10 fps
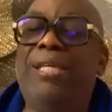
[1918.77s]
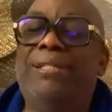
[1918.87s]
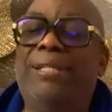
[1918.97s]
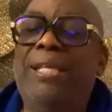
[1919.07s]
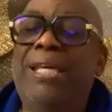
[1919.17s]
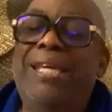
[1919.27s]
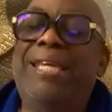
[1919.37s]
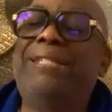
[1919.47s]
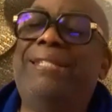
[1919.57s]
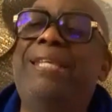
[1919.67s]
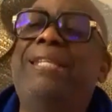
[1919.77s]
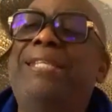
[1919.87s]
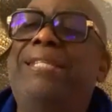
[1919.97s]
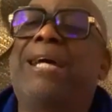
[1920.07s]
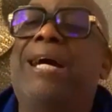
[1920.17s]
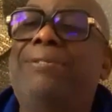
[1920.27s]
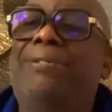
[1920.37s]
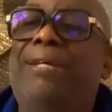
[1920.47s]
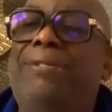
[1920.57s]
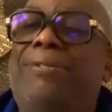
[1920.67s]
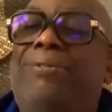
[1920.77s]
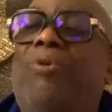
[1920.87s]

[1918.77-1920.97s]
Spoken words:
he's in these contests